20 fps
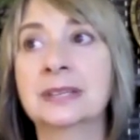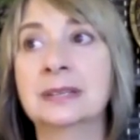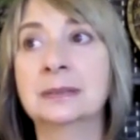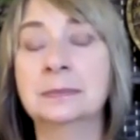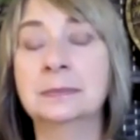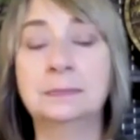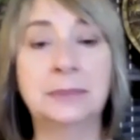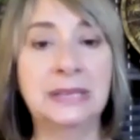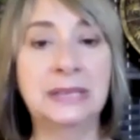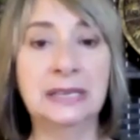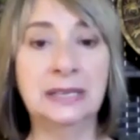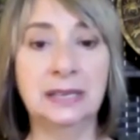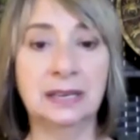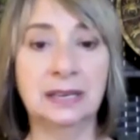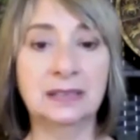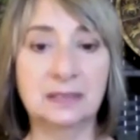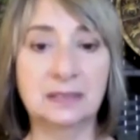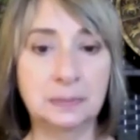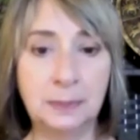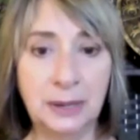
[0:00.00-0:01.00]
be
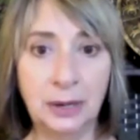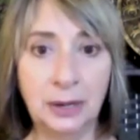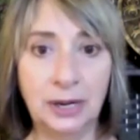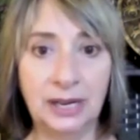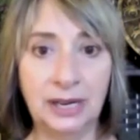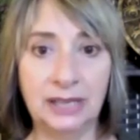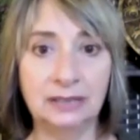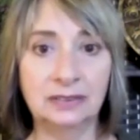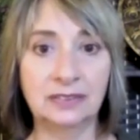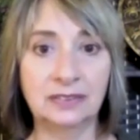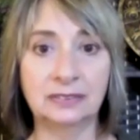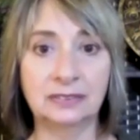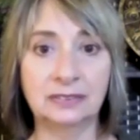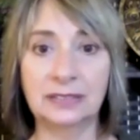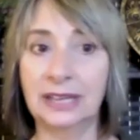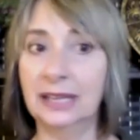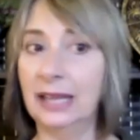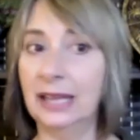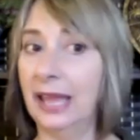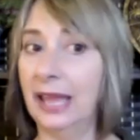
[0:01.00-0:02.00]
experienced.
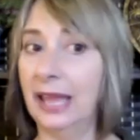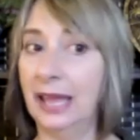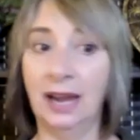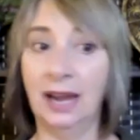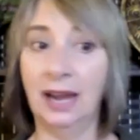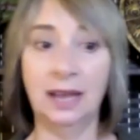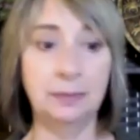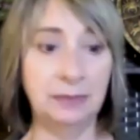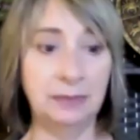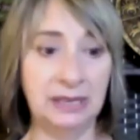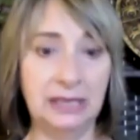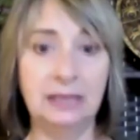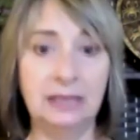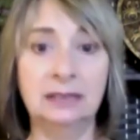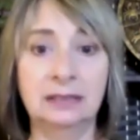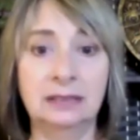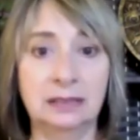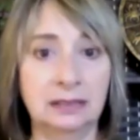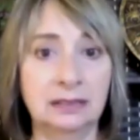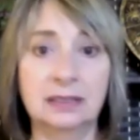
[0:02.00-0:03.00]
And I
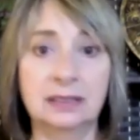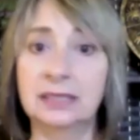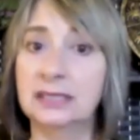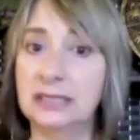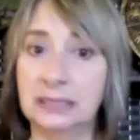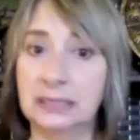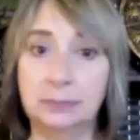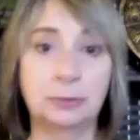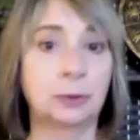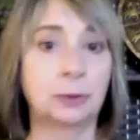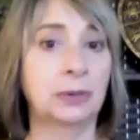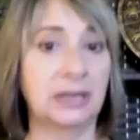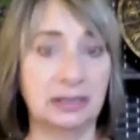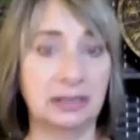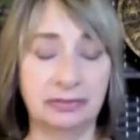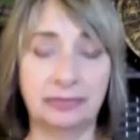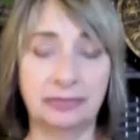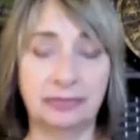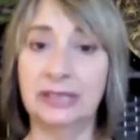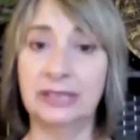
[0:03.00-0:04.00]
mean the deep
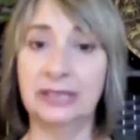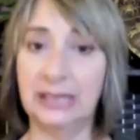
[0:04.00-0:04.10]
grief.